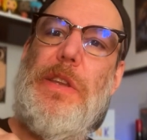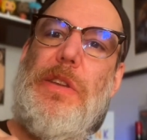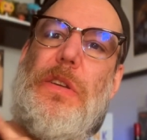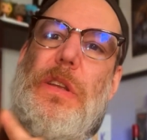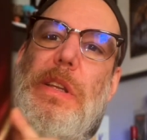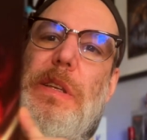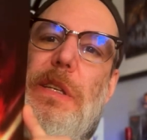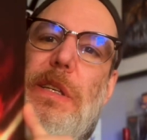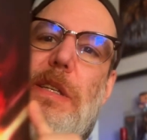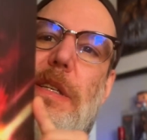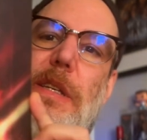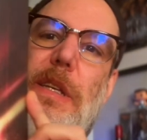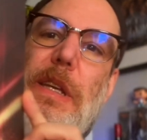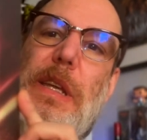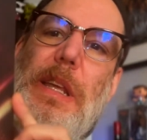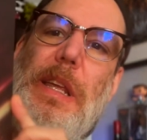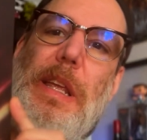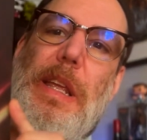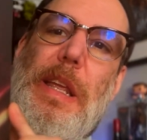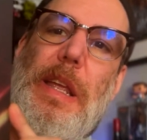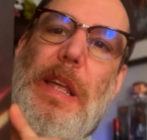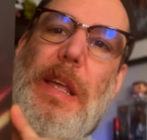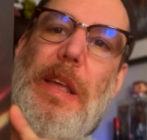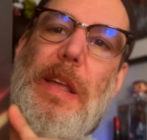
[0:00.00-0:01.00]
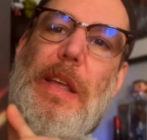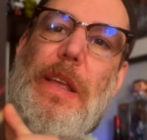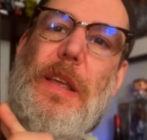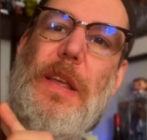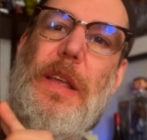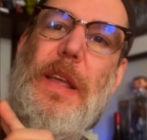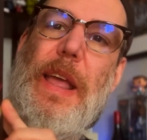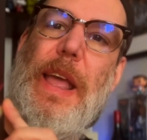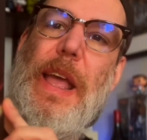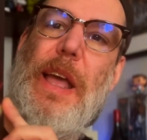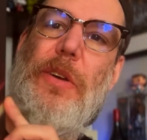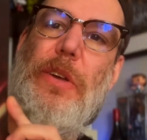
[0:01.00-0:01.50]
You can see
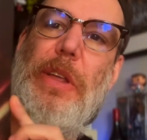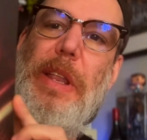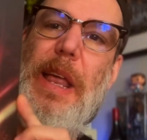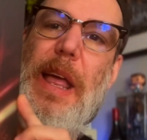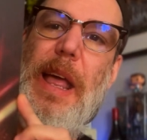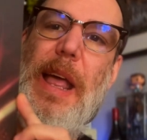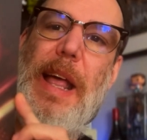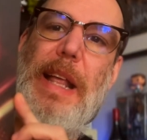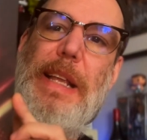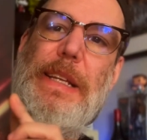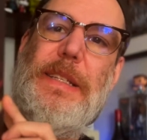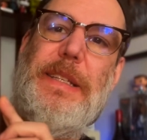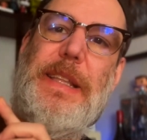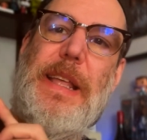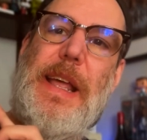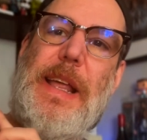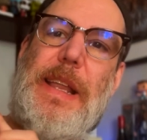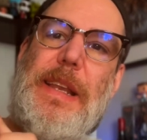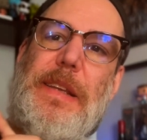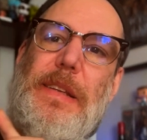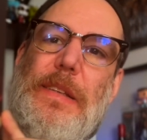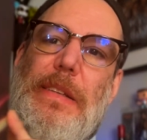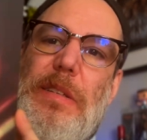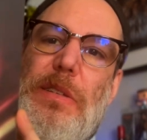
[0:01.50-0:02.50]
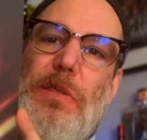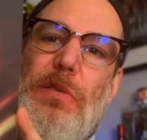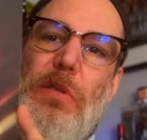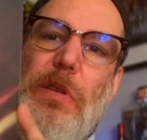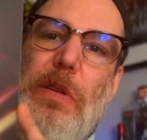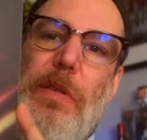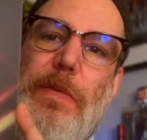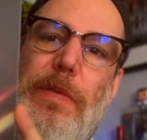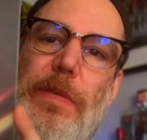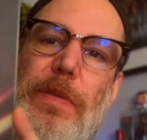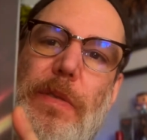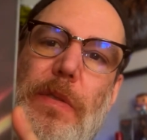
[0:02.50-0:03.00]
how it has that sort
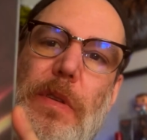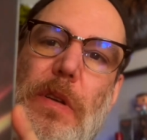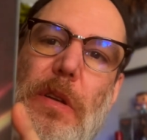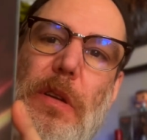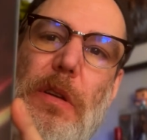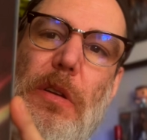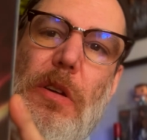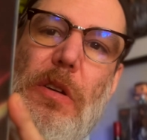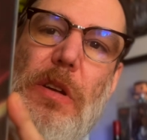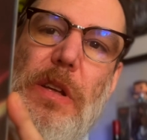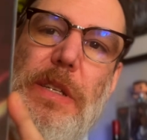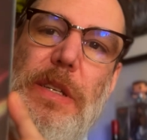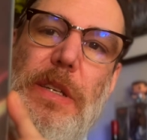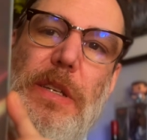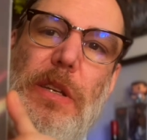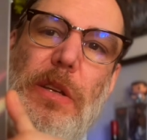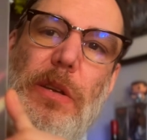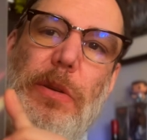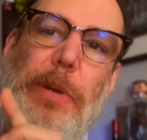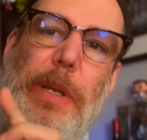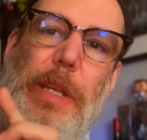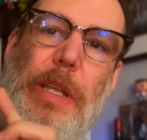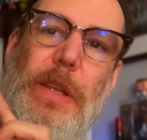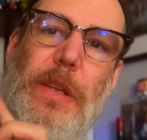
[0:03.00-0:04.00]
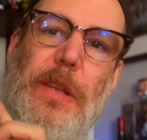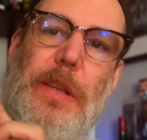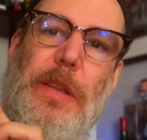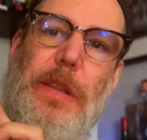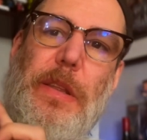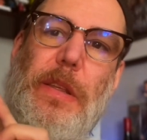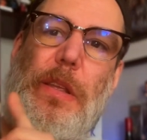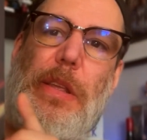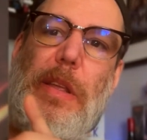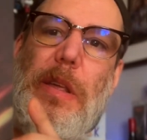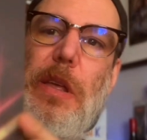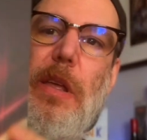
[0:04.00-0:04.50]
of gloss to it.
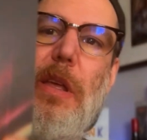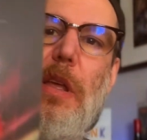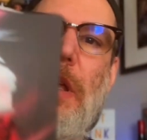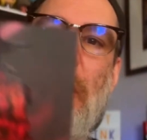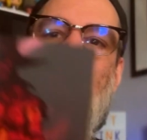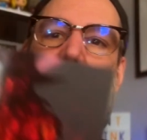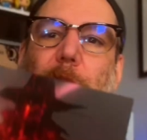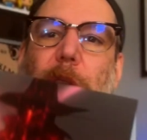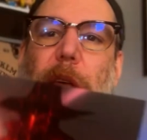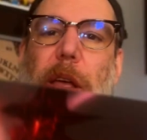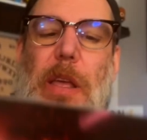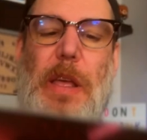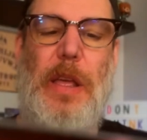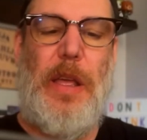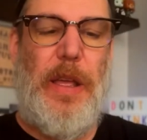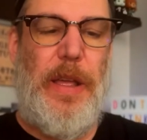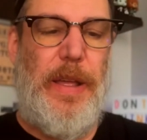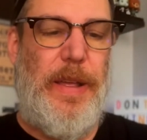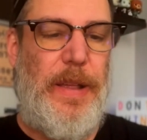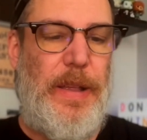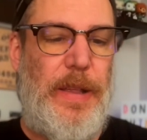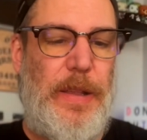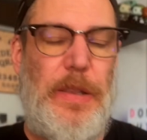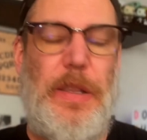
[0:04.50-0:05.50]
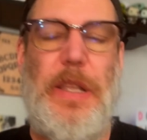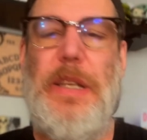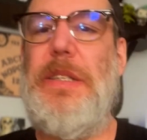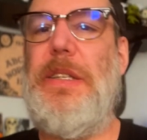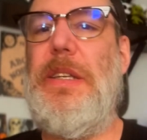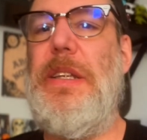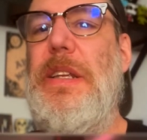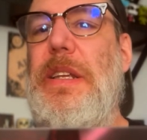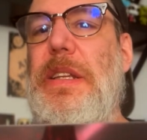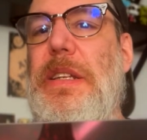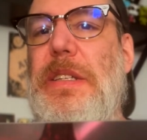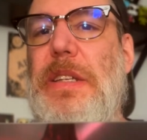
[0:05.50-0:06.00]
This
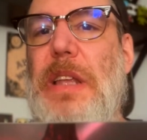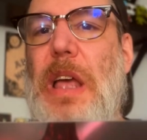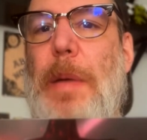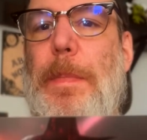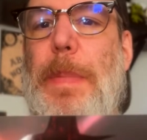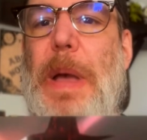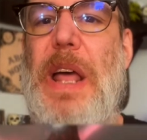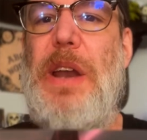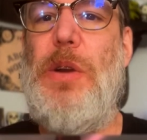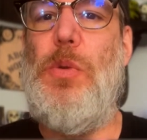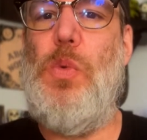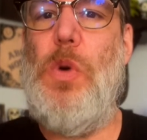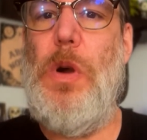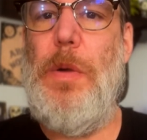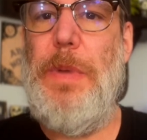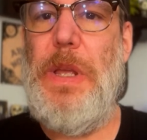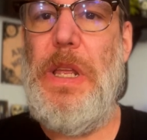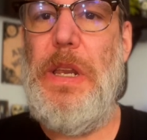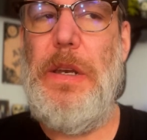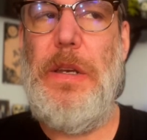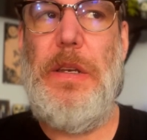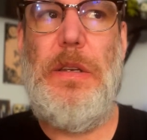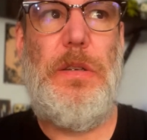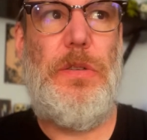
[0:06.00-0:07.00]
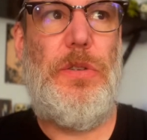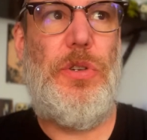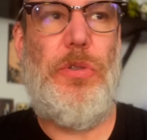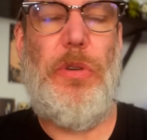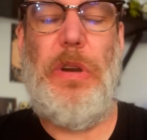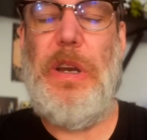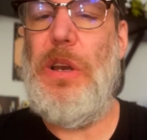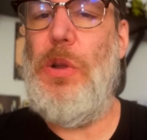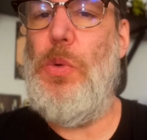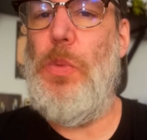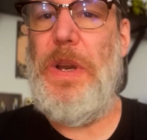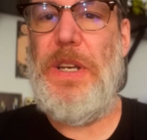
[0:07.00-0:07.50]
is about a woman
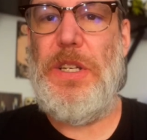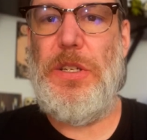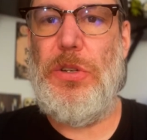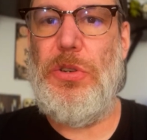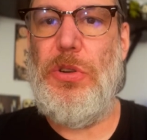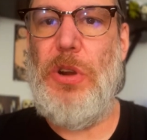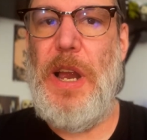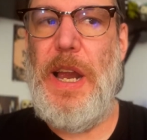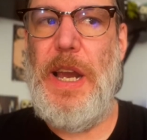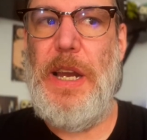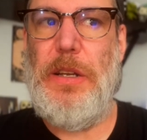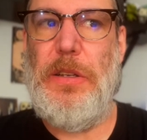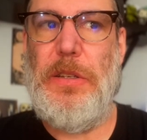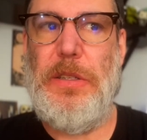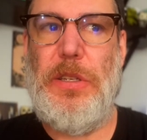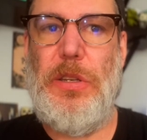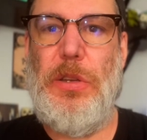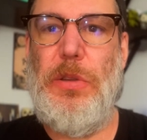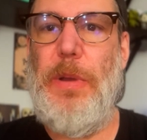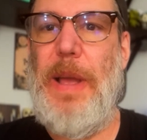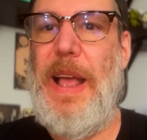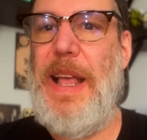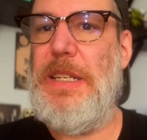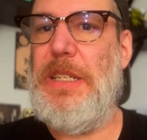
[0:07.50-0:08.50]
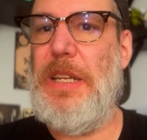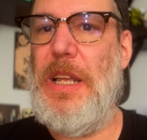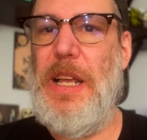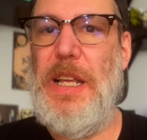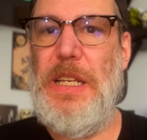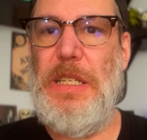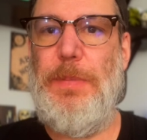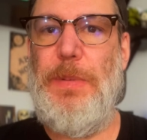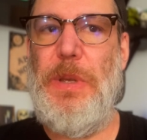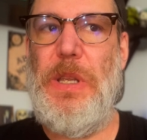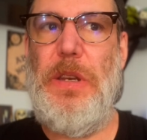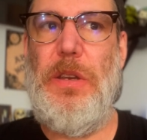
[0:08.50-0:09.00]
during the witch trials who has a
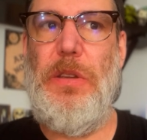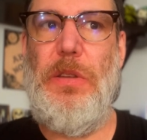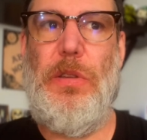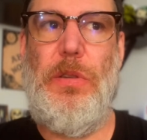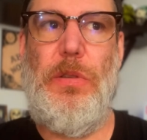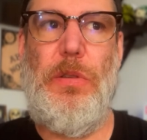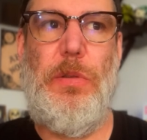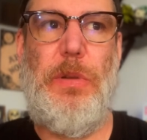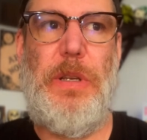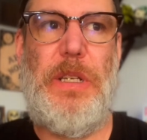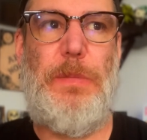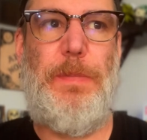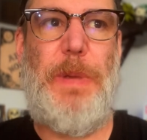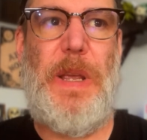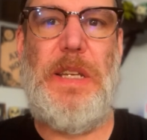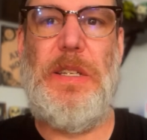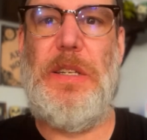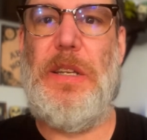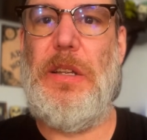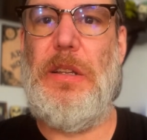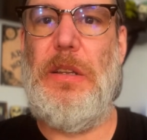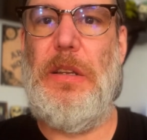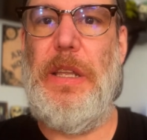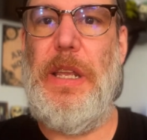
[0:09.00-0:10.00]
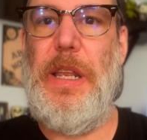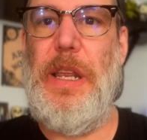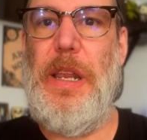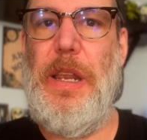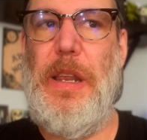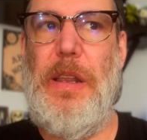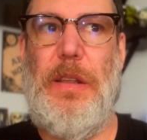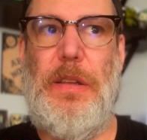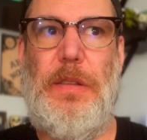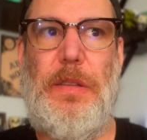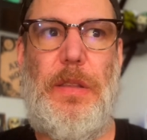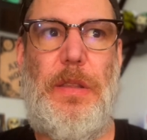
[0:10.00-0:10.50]
husband who is
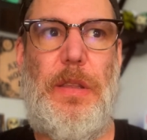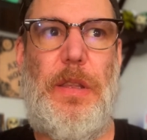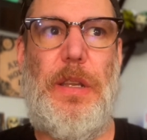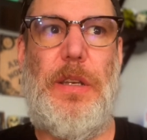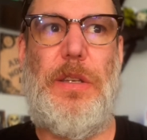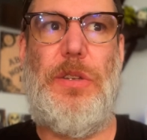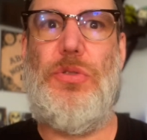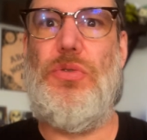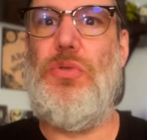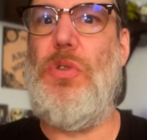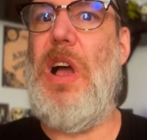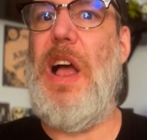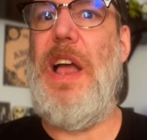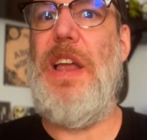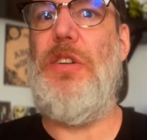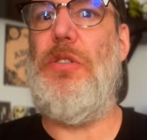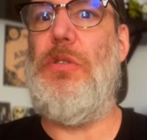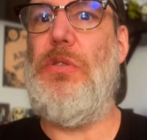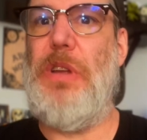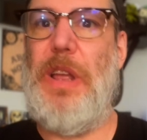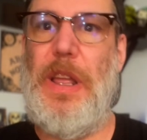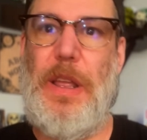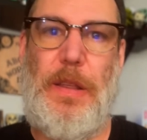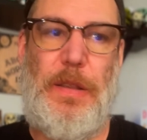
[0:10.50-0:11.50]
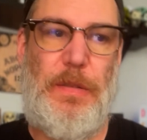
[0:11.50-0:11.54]
basically the trial.